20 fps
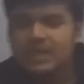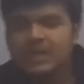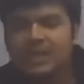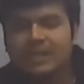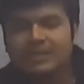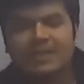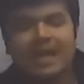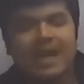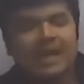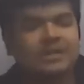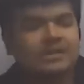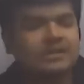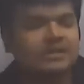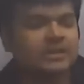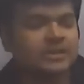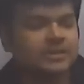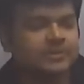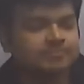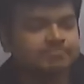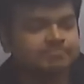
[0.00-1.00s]
that
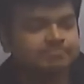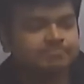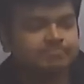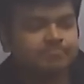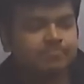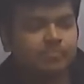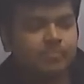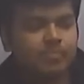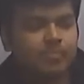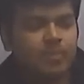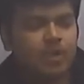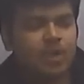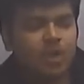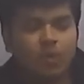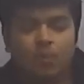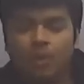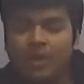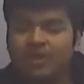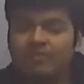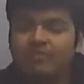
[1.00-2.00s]

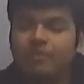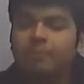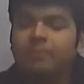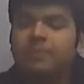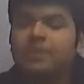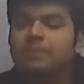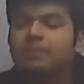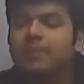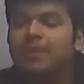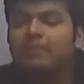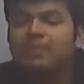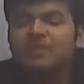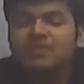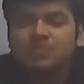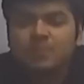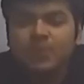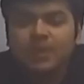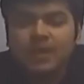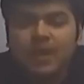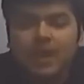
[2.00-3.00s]
whatever prepayments
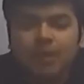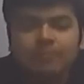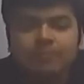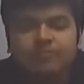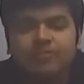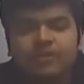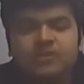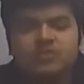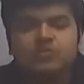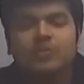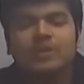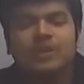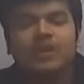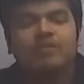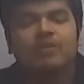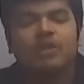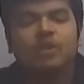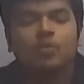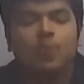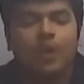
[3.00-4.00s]
will come, first we'll give
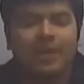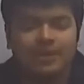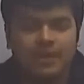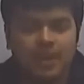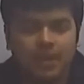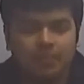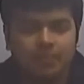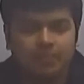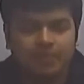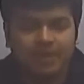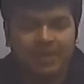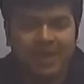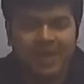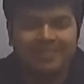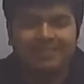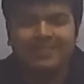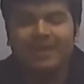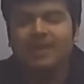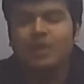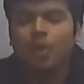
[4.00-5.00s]
it to one company,
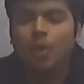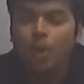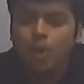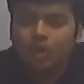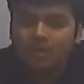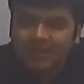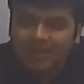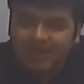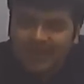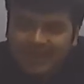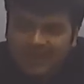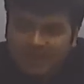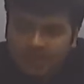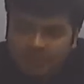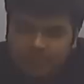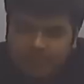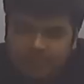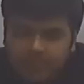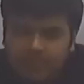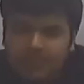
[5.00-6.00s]
and then all the later
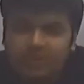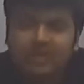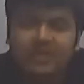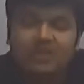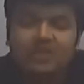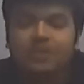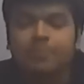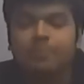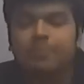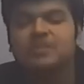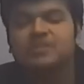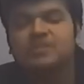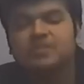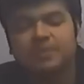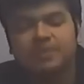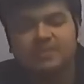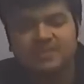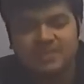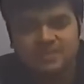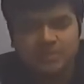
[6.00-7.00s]
till the principal
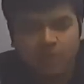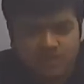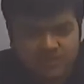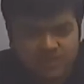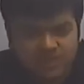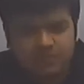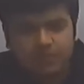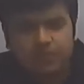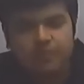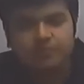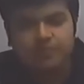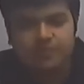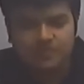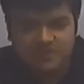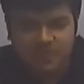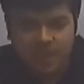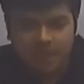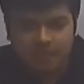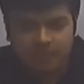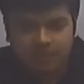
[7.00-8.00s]
is exhausted for the first
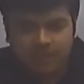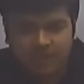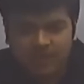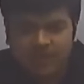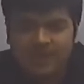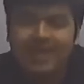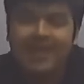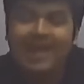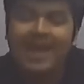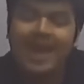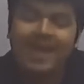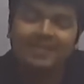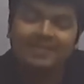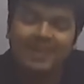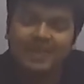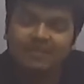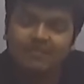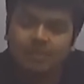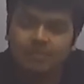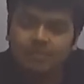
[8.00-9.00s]
company, and
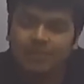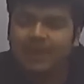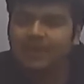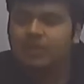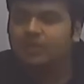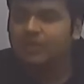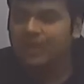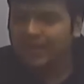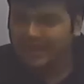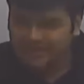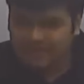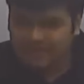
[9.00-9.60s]
then we'll pay it to the next